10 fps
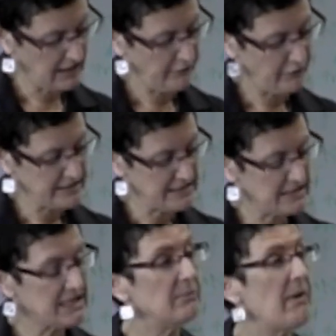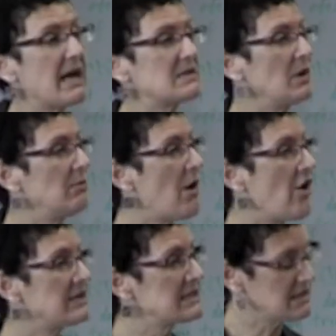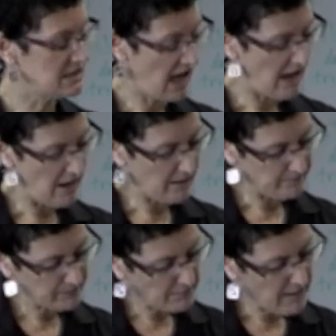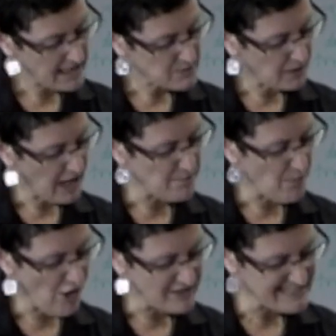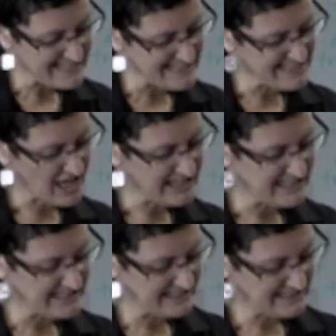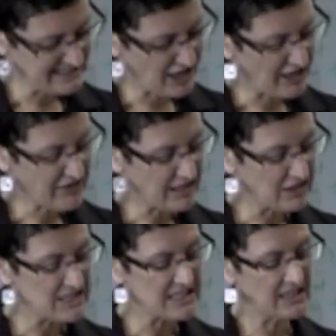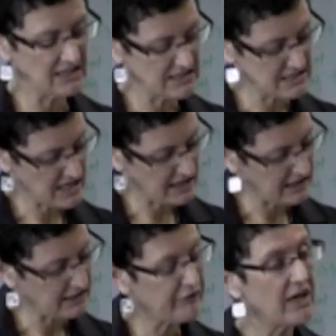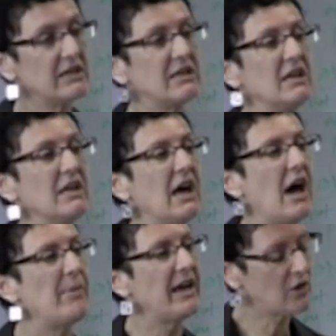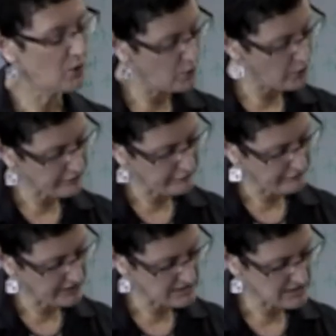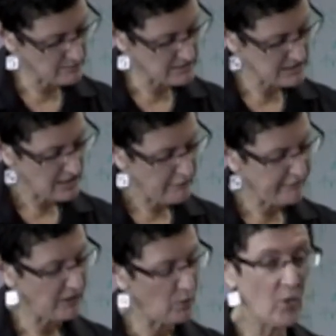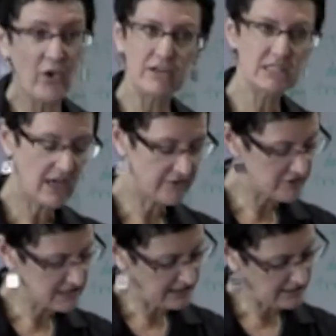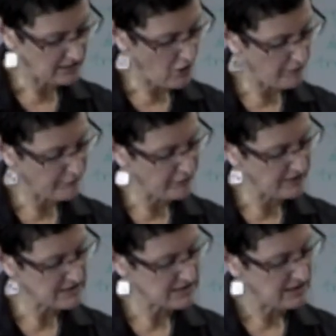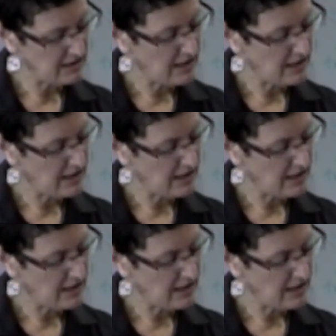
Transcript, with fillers: For instance, in Maxwell and, Morris, uh, um, Maxwell and Morris's 1993 New Zealand study, they found about a quarter of victims felt worse after attending a conference.